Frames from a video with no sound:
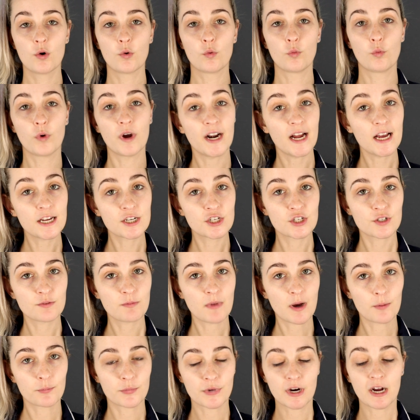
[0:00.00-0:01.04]
When I do
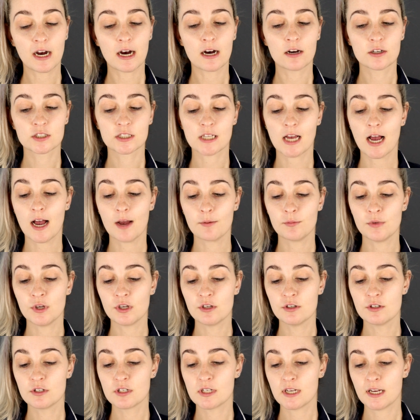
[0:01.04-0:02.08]
my brows, I'm
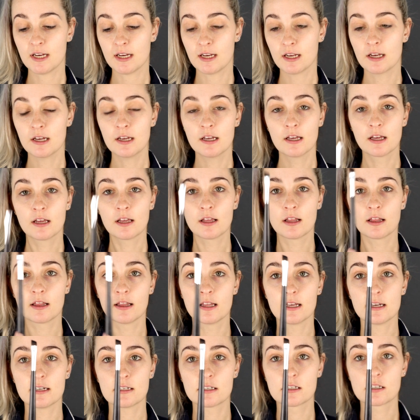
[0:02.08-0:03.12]
using
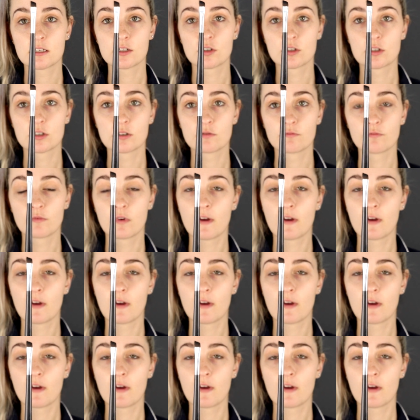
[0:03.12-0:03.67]
this